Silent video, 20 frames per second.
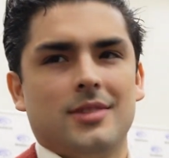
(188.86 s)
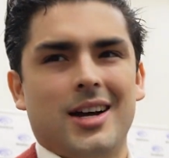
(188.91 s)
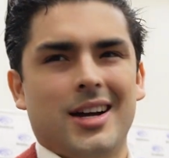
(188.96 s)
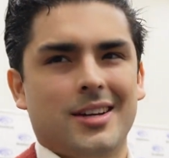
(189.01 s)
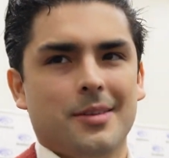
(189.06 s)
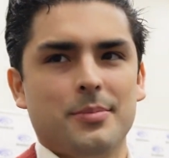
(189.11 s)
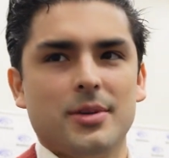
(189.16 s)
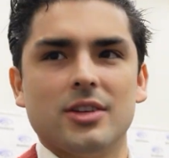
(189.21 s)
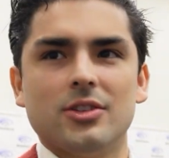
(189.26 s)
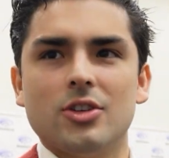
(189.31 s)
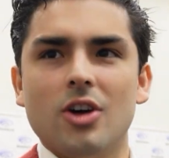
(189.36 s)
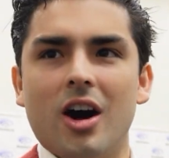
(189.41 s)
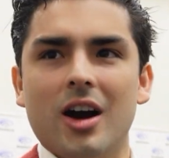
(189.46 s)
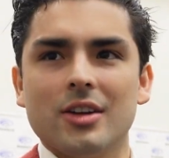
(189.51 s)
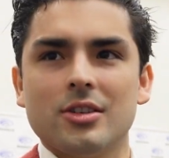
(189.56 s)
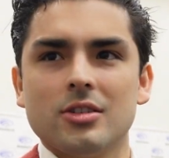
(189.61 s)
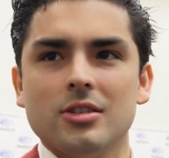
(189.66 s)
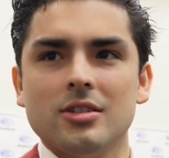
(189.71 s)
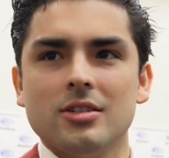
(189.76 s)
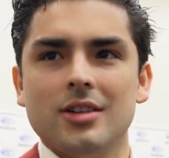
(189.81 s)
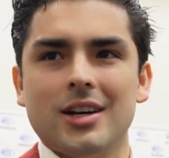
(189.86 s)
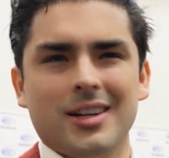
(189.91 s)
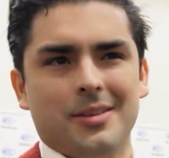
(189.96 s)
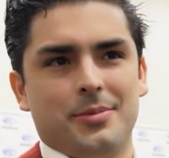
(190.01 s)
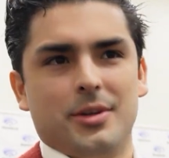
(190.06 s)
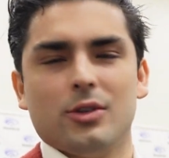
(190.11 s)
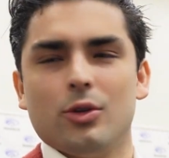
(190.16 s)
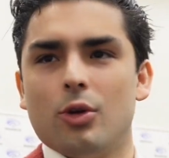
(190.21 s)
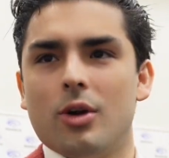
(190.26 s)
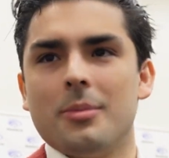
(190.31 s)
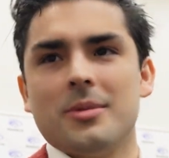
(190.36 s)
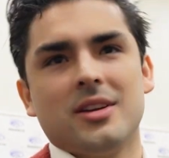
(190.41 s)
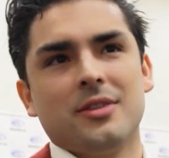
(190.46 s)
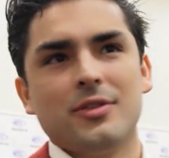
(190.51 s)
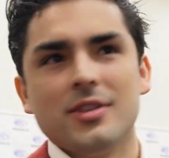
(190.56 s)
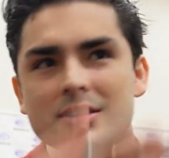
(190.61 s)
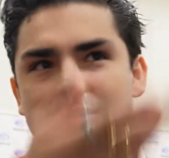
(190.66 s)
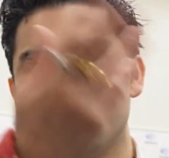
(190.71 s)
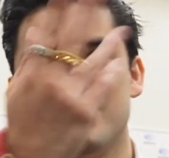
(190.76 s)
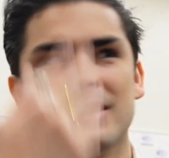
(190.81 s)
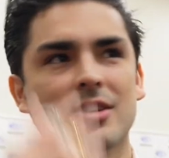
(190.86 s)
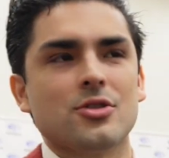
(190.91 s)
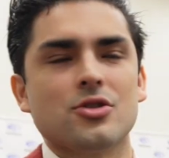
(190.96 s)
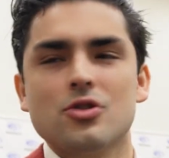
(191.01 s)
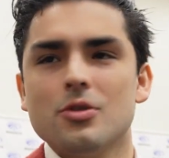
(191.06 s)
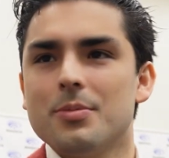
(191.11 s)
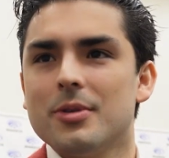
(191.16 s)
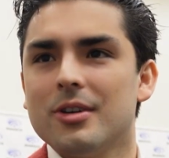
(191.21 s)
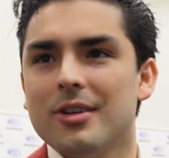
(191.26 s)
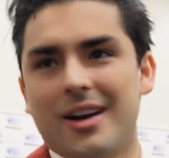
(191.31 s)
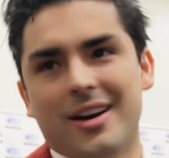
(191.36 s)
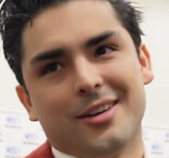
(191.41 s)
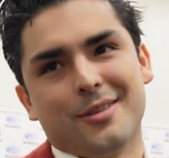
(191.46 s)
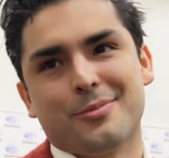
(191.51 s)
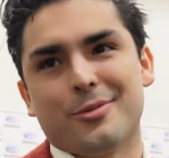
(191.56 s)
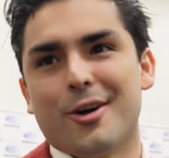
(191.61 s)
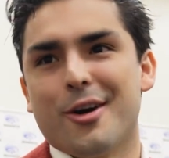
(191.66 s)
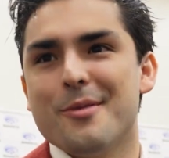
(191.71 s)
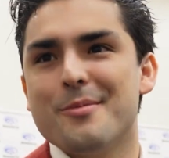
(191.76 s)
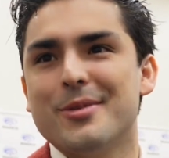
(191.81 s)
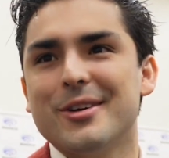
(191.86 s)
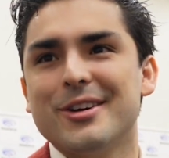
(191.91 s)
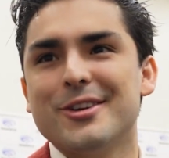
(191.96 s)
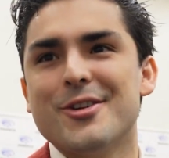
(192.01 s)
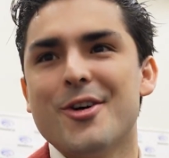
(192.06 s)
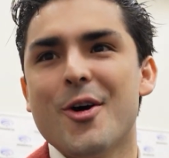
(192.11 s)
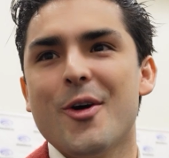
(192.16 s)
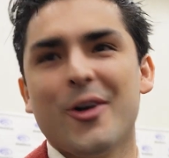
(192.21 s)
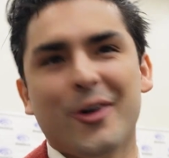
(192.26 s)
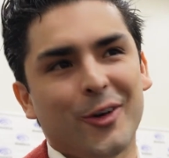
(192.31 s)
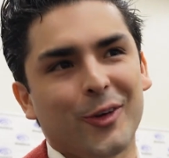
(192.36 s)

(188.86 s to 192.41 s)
I could be a doctor. I could be a lawyer. I mean, if he's being a superhero, I could probably be, you know,